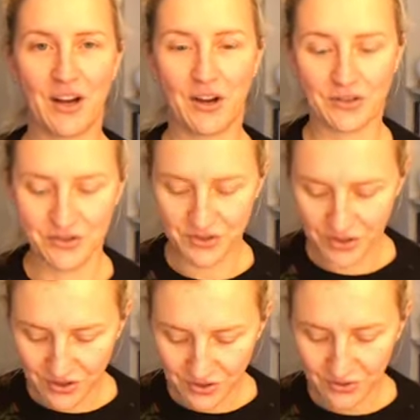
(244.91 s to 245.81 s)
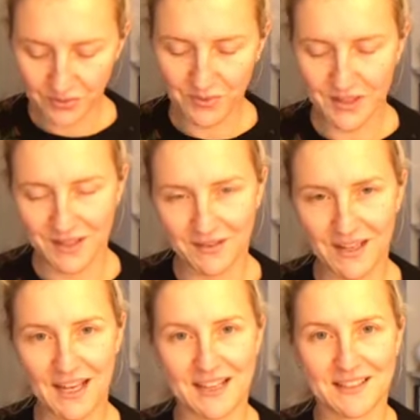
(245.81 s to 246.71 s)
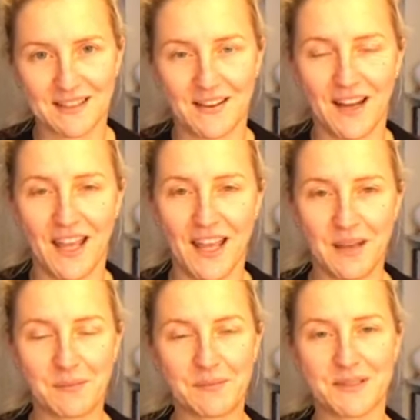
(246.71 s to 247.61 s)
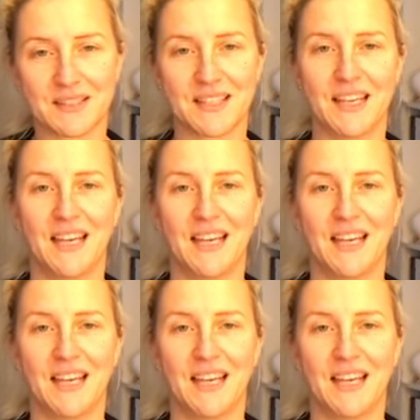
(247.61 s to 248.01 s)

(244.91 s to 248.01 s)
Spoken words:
On 2, we're going to relax our hips.